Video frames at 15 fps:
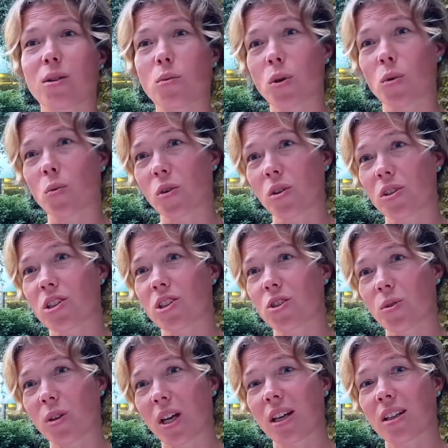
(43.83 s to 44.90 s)
we want to
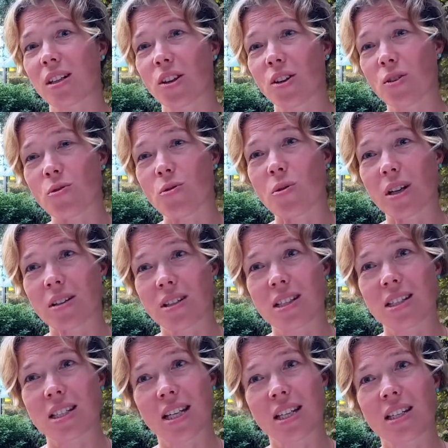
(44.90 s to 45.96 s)
gain a thorough
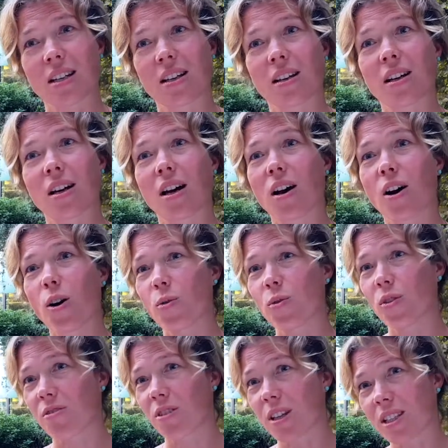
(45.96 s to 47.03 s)
understanding of
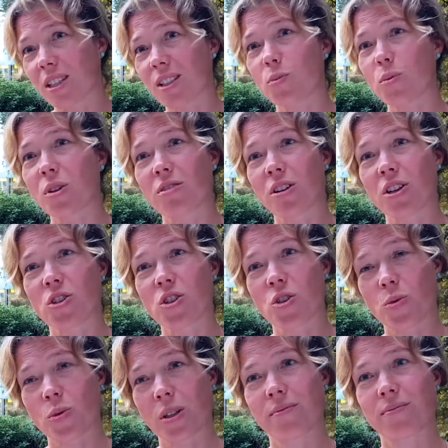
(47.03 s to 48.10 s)
the risks we
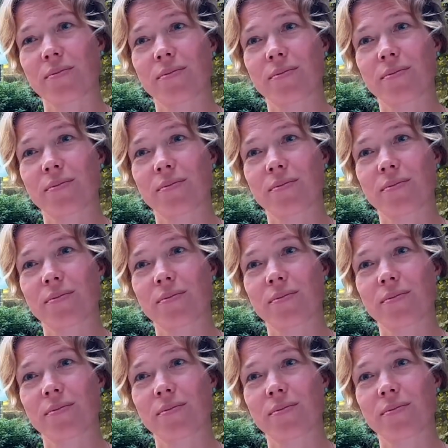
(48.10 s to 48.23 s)
reinsure.